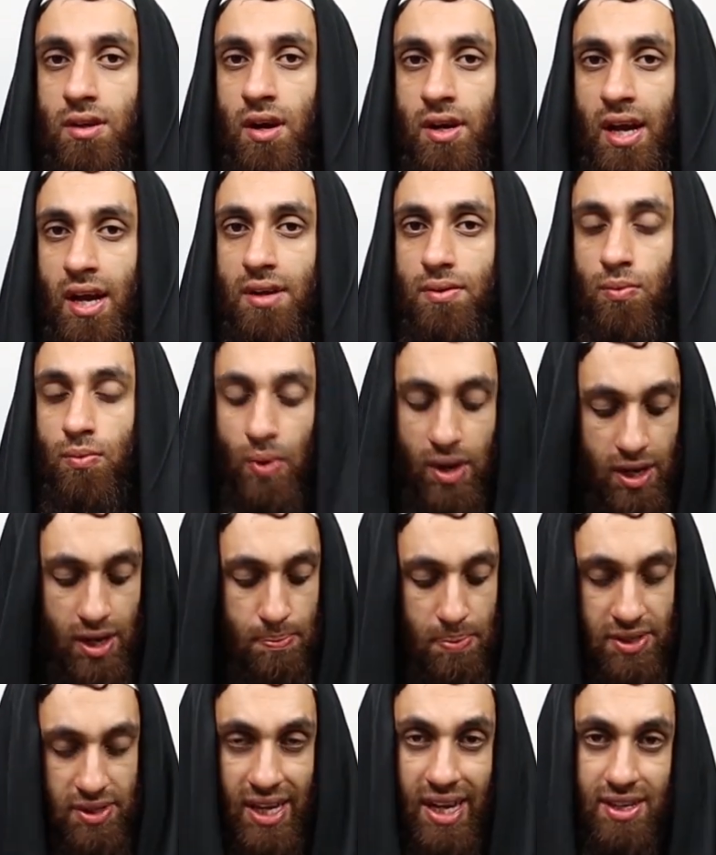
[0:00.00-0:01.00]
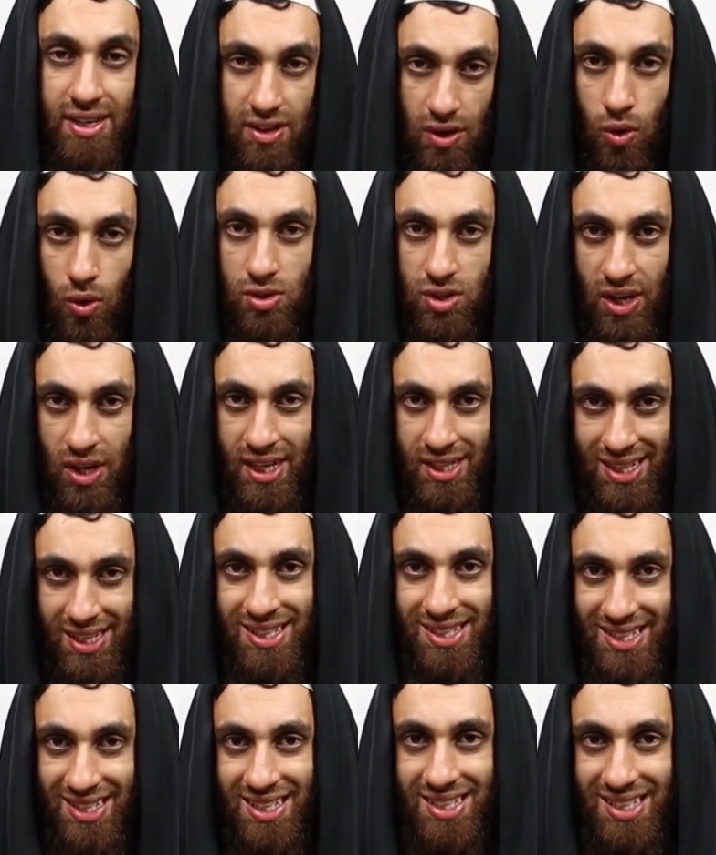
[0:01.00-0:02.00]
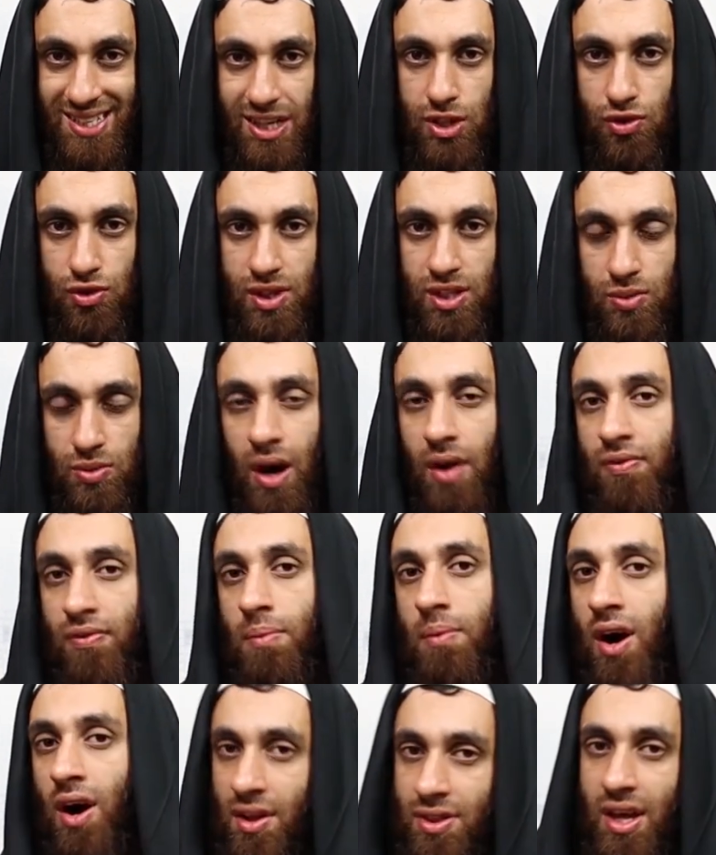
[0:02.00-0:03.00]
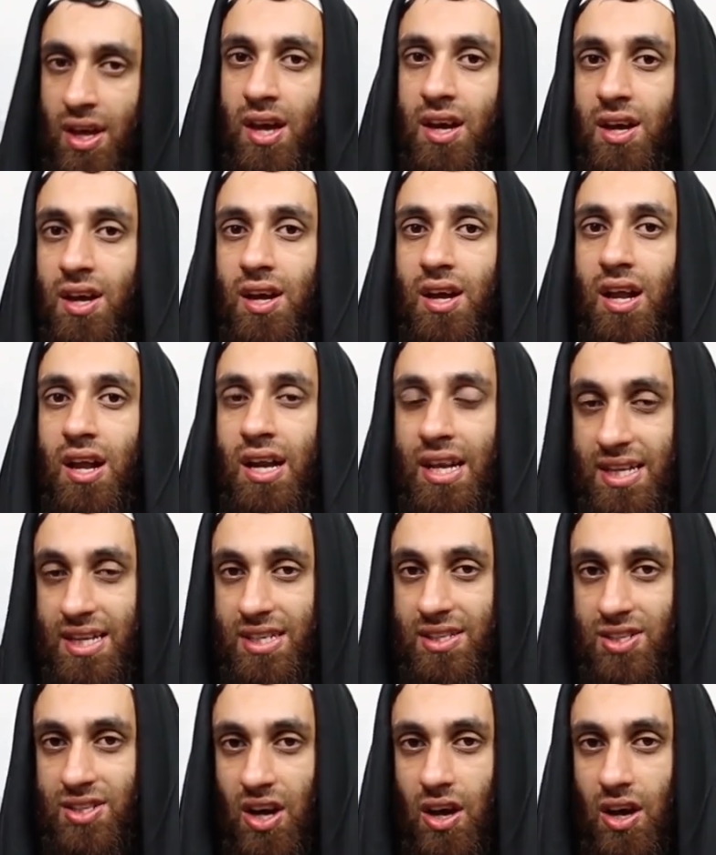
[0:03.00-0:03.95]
Okay, we're going to present also in this 6th century as well from other leading